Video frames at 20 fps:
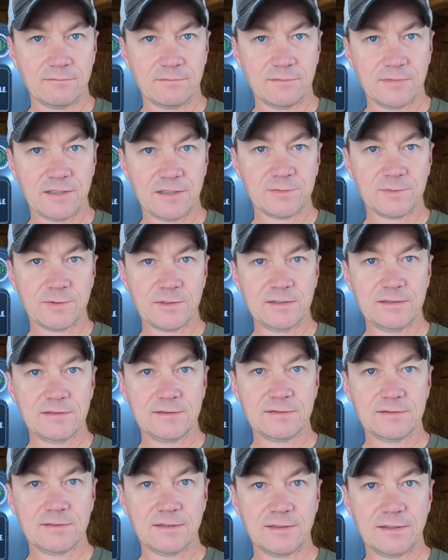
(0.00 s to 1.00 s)
yes
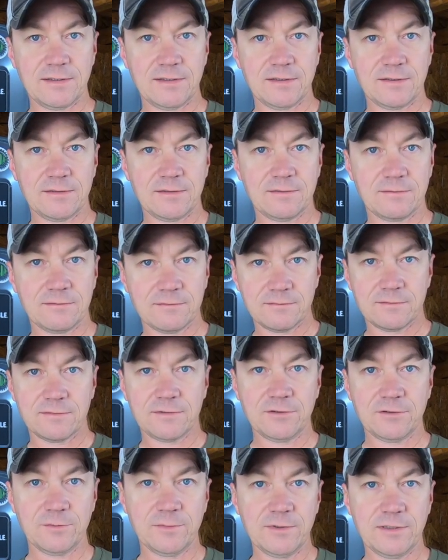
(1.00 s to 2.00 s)
please, and
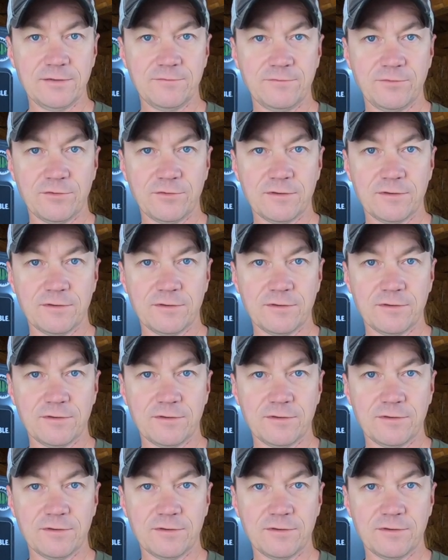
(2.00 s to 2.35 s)
you'll be in for